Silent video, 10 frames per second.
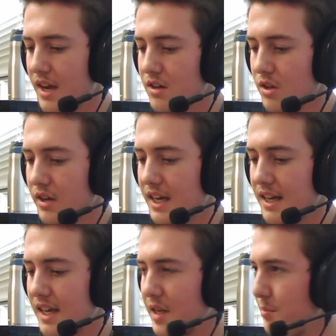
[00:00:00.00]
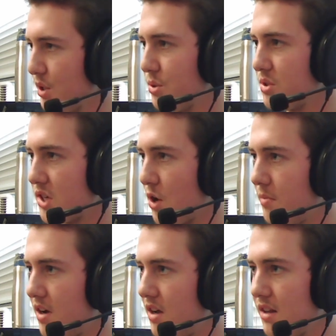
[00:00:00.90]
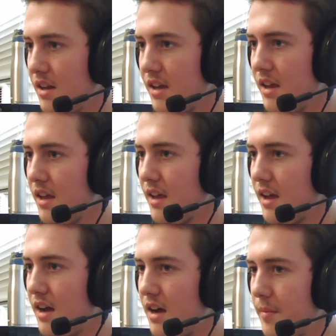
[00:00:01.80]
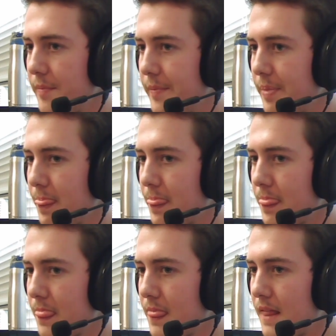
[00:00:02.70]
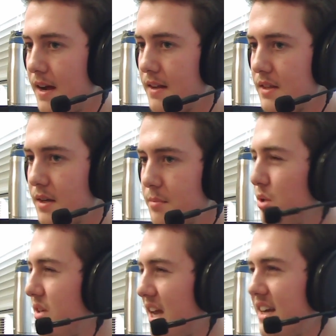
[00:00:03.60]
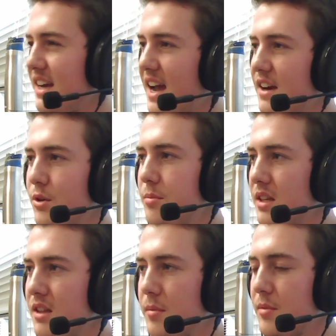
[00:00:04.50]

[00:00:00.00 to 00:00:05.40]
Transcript: you're looking at like Blue Snowball, The Blue Yeti Nano would be a little bit more